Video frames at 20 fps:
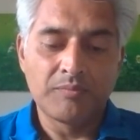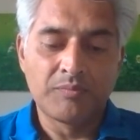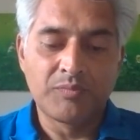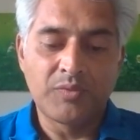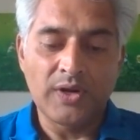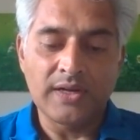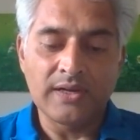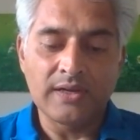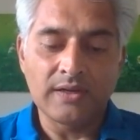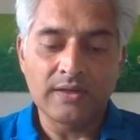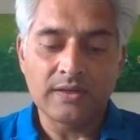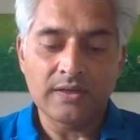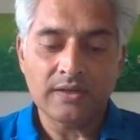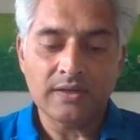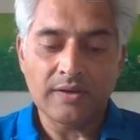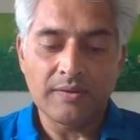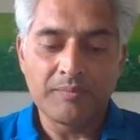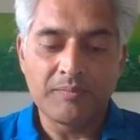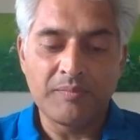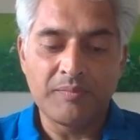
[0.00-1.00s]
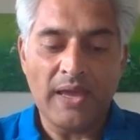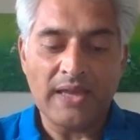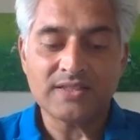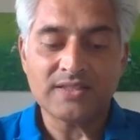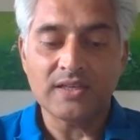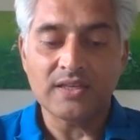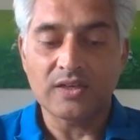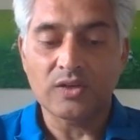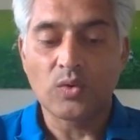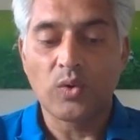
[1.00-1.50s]
bring a
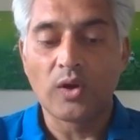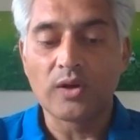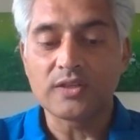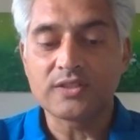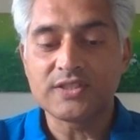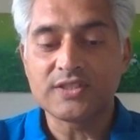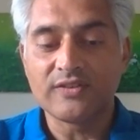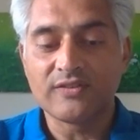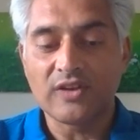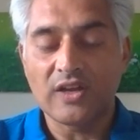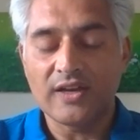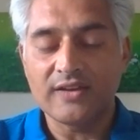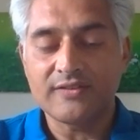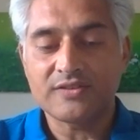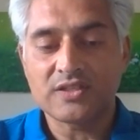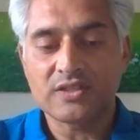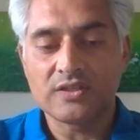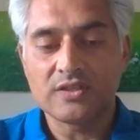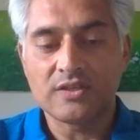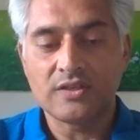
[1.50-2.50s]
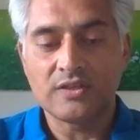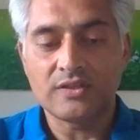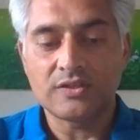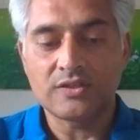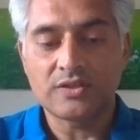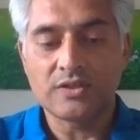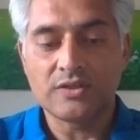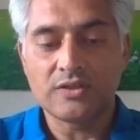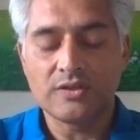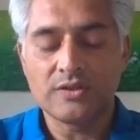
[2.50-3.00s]
better quality of life
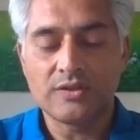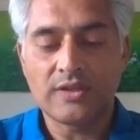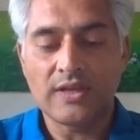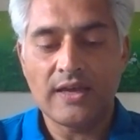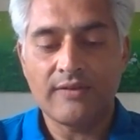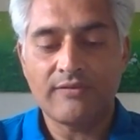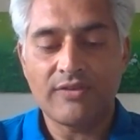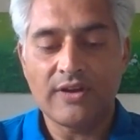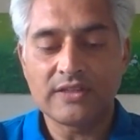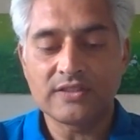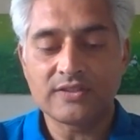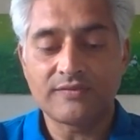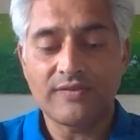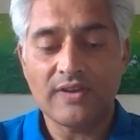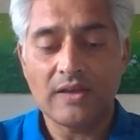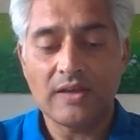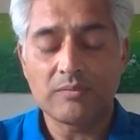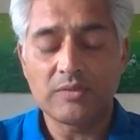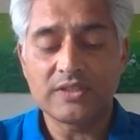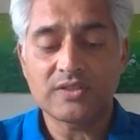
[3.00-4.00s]
to their friends and family.